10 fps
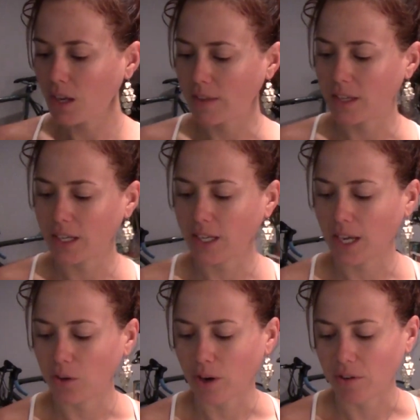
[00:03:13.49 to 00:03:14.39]
and they can
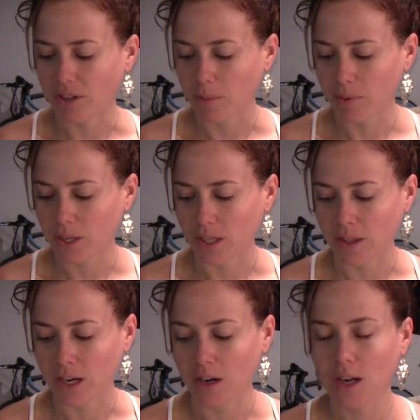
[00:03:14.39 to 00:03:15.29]
get ground up
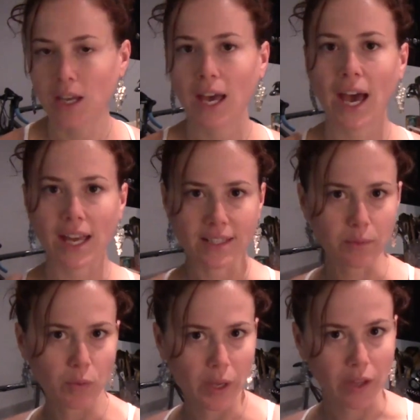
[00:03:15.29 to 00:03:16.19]
in there. Add
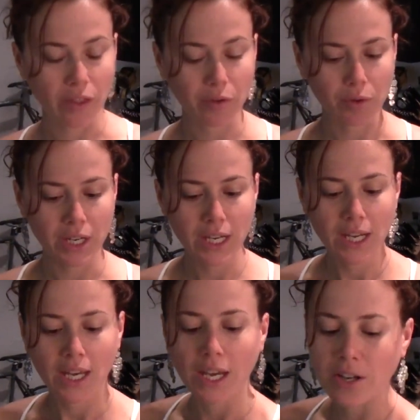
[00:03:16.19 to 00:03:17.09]
some omega-3.
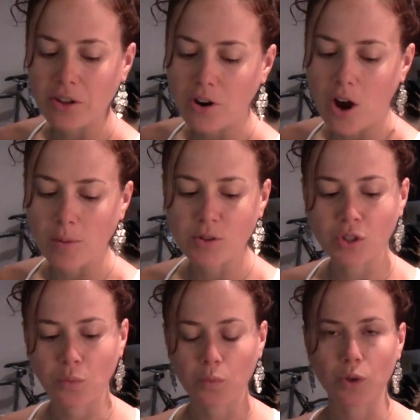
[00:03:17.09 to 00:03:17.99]
Another
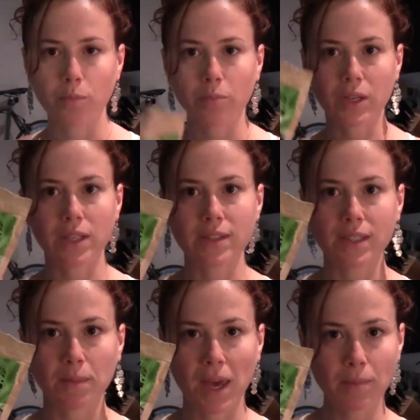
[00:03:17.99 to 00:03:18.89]
option would be
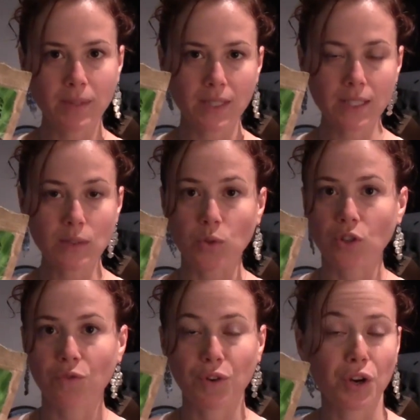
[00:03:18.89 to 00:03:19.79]
some hemp seeds,
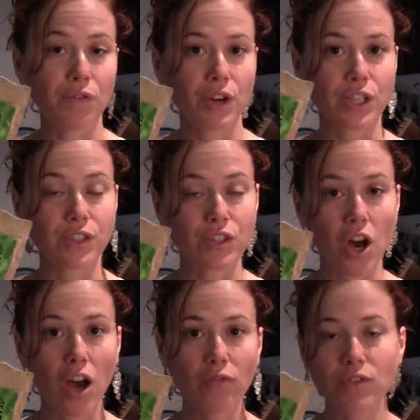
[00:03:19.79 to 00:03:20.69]
which are very
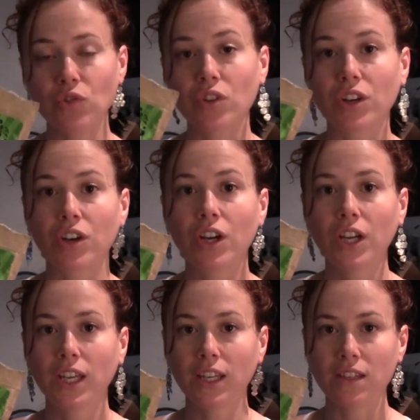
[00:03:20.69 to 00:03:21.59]
soft, so they're
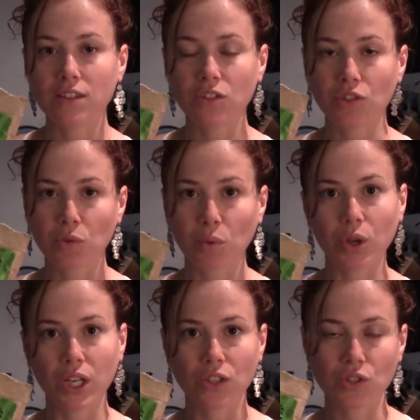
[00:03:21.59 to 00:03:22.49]
easier to
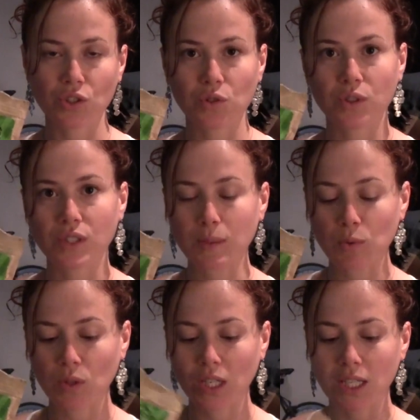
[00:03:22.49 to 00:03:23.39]
put into a
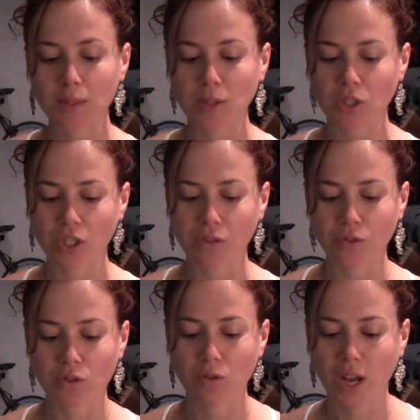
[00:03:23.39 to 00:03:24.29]
smoothie, especially
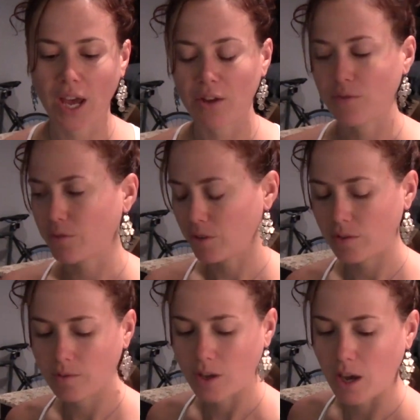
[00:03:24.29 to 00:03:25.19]
if you don't have
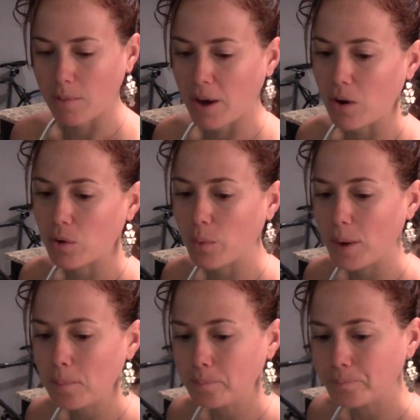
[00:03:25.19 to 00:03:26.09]
a high-powered one.